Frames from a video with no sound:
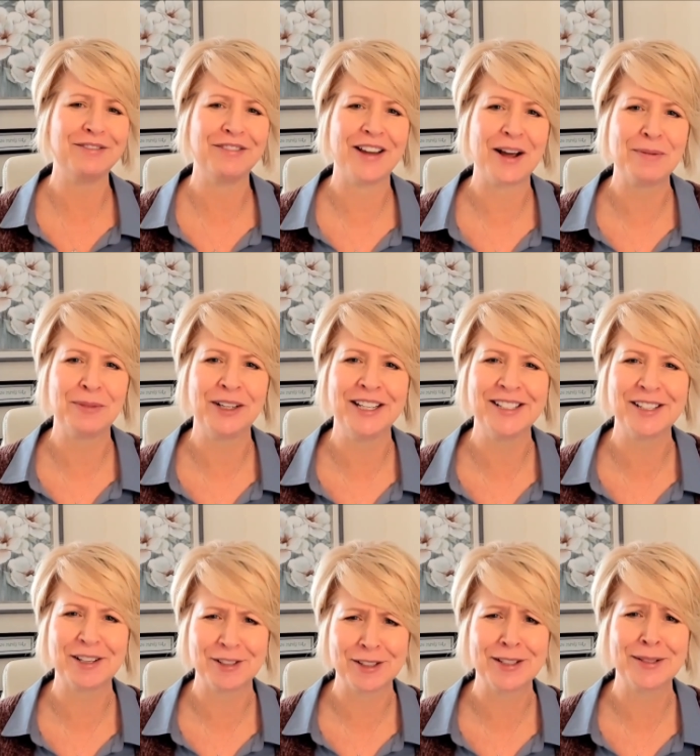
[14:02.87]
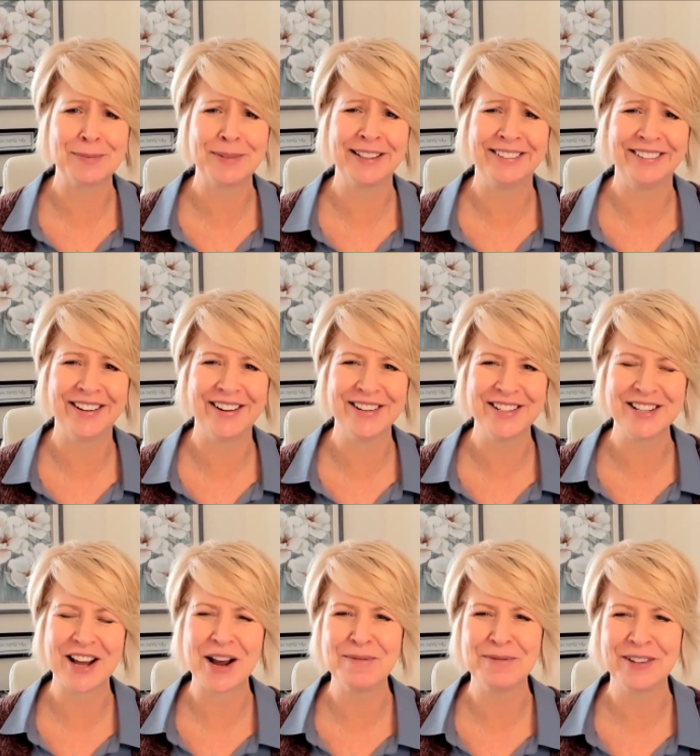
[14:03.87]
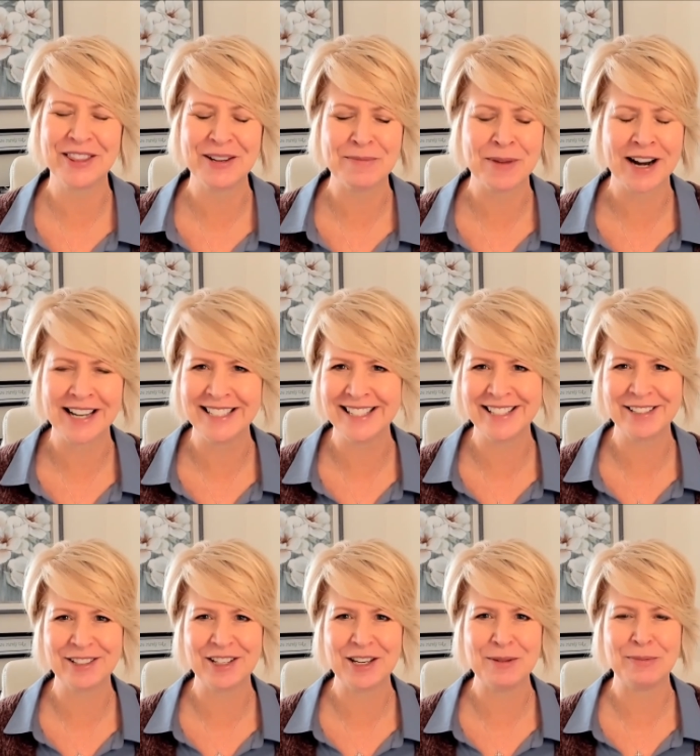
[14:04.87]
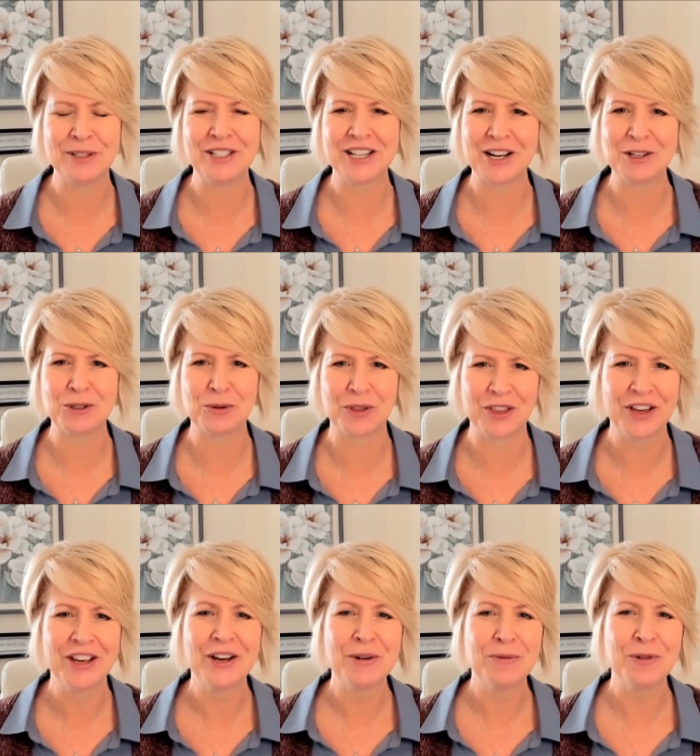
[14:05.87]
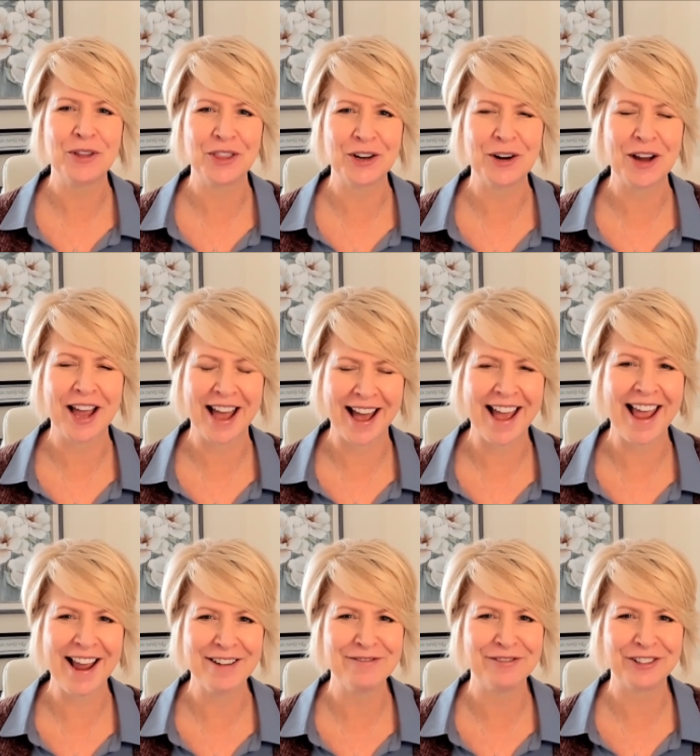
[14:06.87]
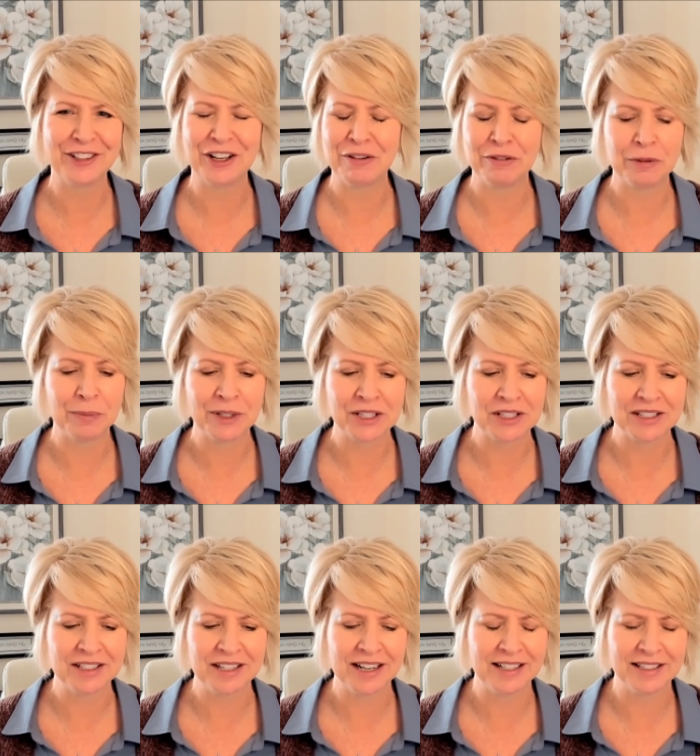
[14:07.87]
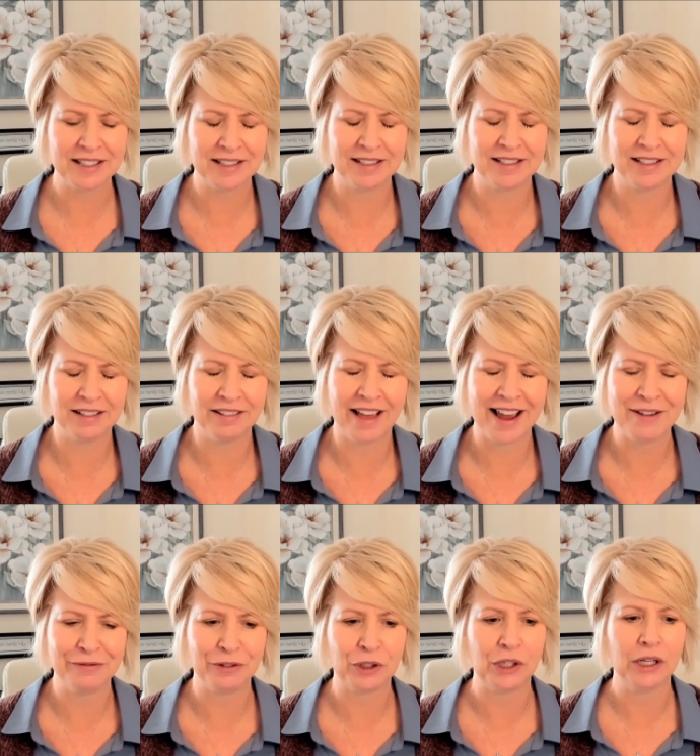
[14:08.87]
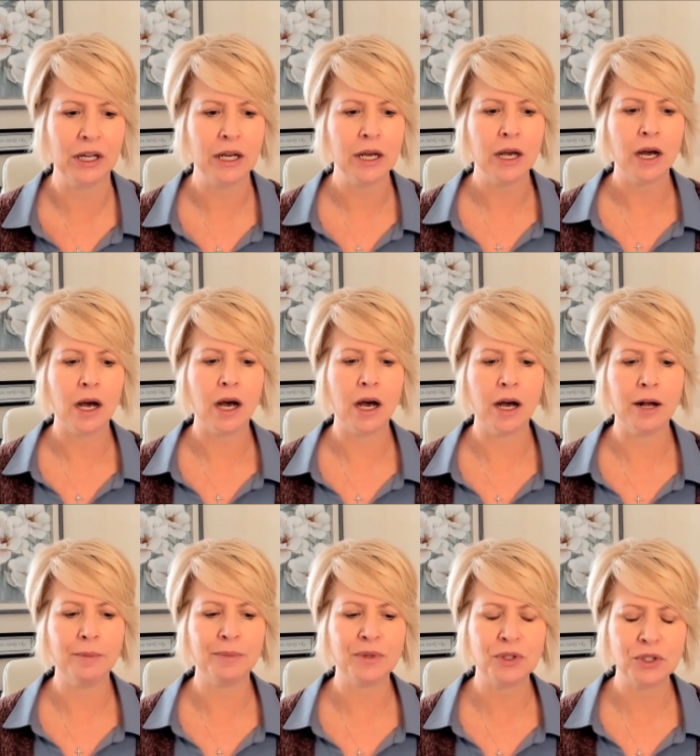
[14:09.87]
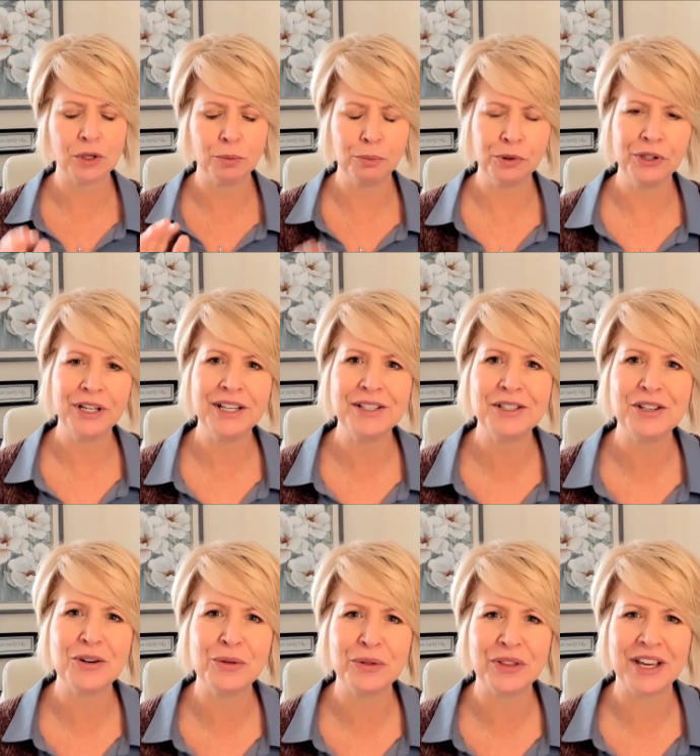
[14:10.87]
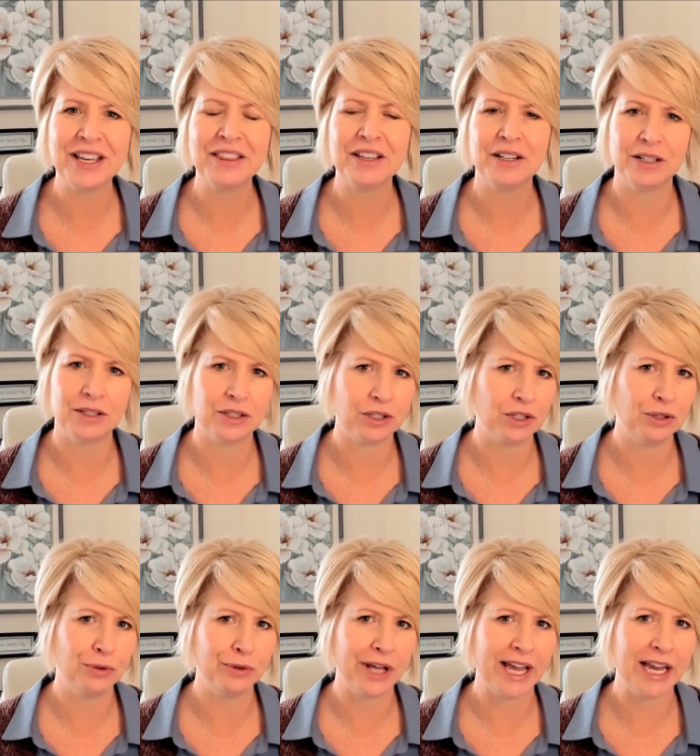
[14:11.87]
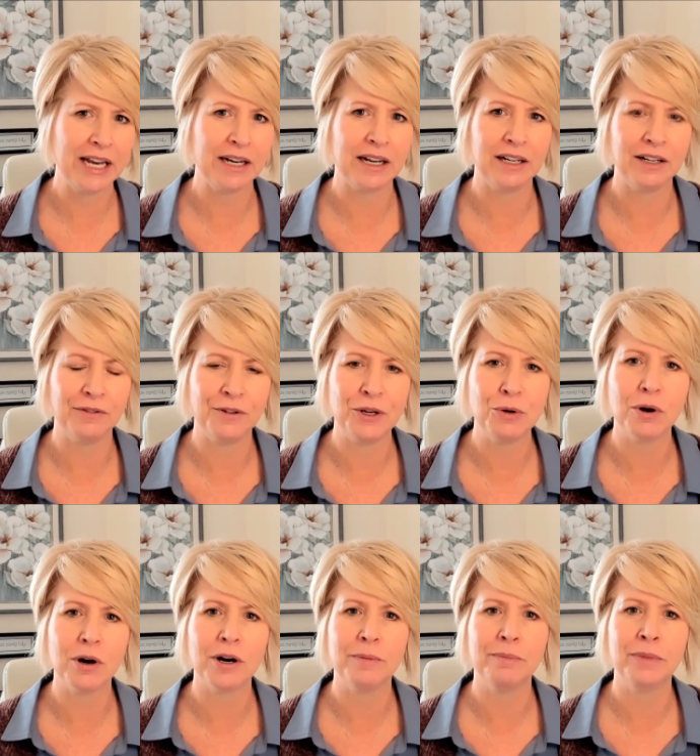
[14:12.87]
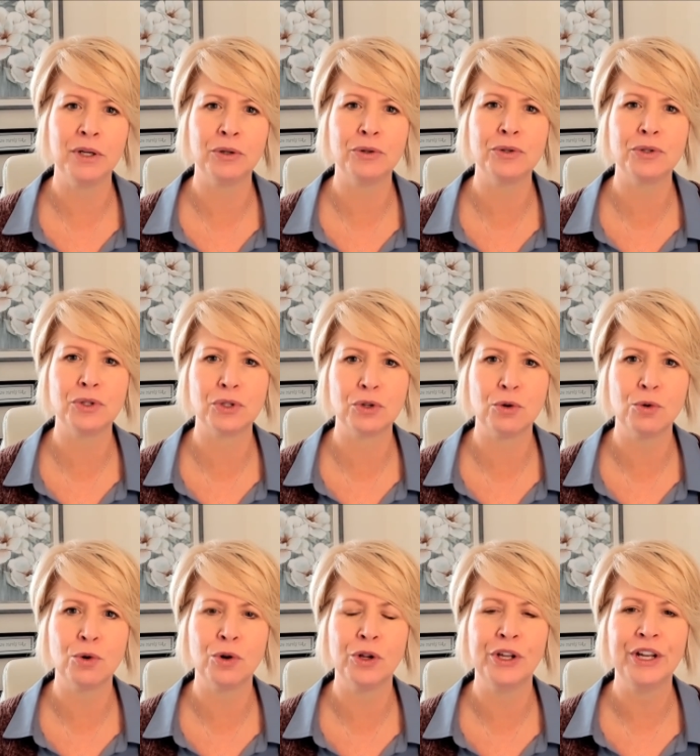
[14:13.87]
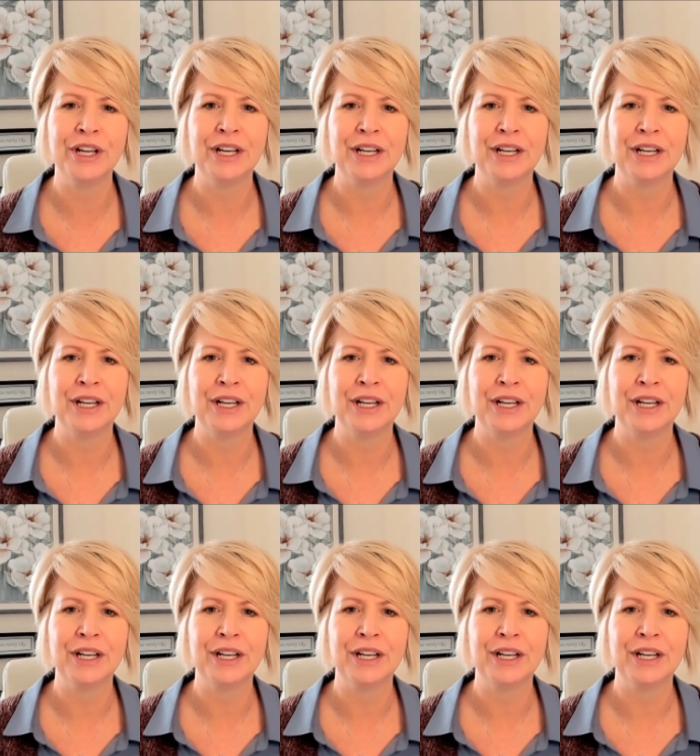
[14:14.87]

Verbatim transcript: families because it's been a long time with them and i still keep in touch with with a, a handful of them it's it's delightful um, so please don't think that it's too late and if you are a middle school